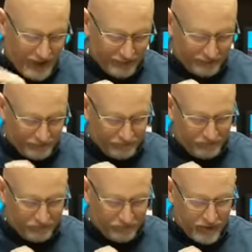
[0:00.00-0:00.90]
because he
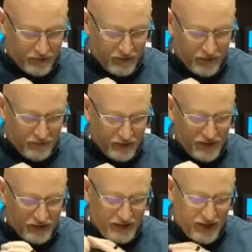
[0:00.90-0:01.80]
had such great
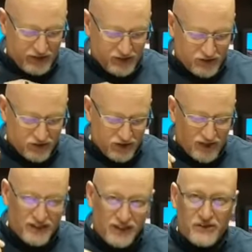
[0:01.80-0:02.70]
interest
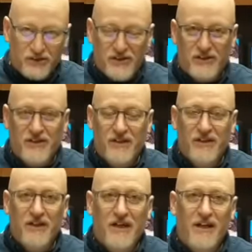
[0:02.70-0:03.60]
and genuine
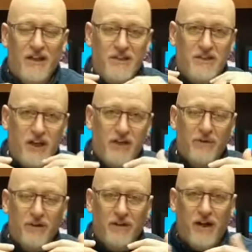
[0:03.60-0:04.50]
love
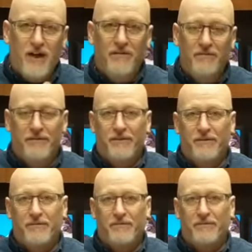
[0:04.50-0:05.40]
for man,
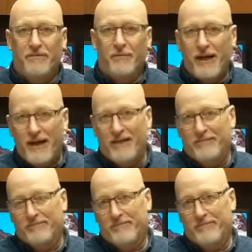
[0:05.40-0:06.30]
for
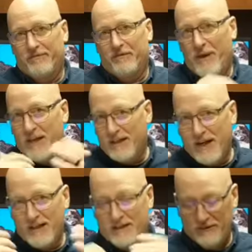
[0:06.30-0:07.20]
mankind. That's
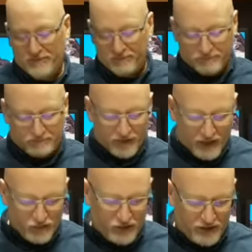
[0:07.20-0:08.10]
why he did that.
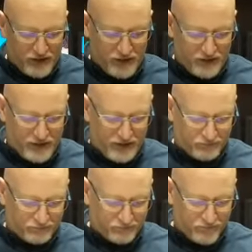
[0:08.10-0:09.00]

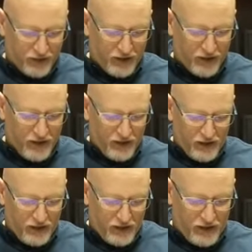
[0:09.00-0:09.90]
He uh, it,
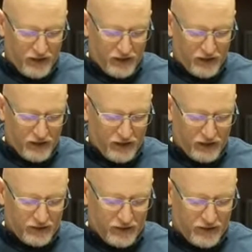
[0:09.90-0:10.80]
uh, a couple
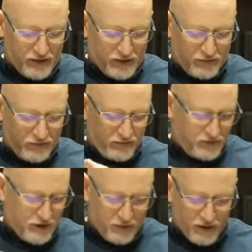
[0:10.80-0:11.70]
other passages
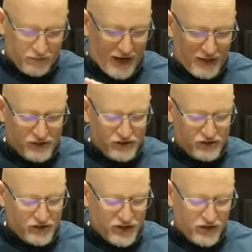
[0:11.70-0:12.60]
there in your notes, Luke
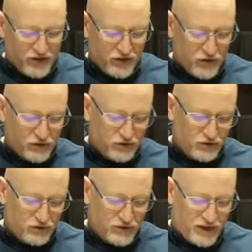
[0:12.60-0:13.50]
seven thirty
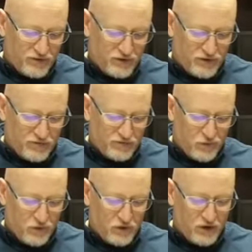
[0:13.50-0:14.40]
four, uh,
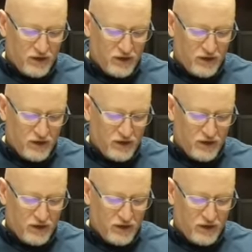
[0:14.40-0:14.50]
just